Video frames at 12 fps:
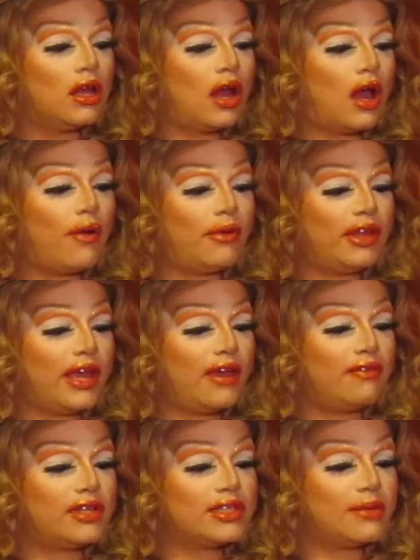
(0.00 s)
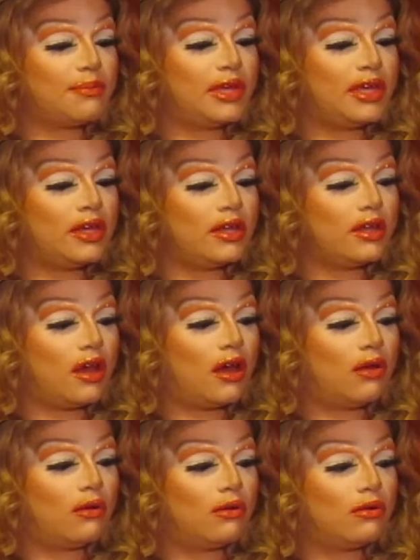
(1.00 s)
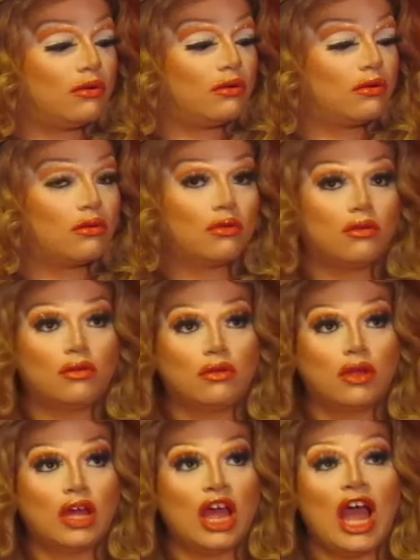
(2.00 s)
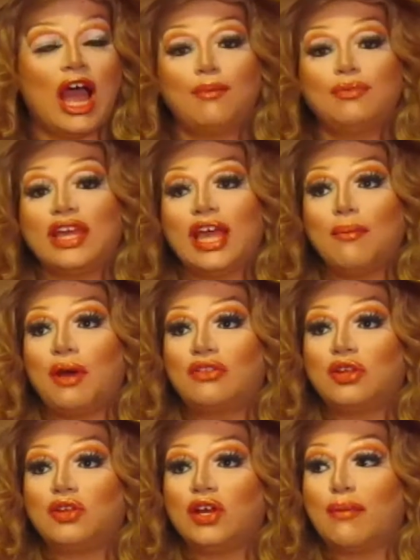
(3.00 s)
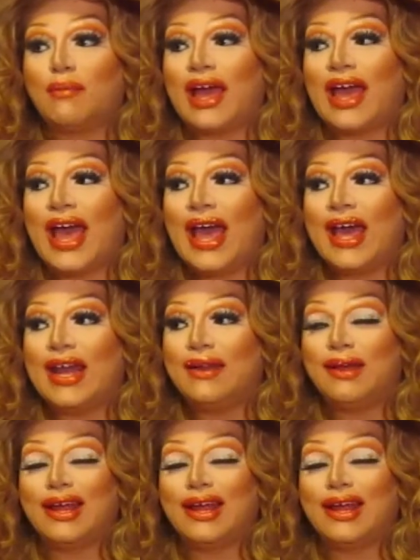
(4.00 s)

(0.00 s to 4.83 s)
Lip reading: I really gave this the peak. Oh. I'm thinking about the look in my head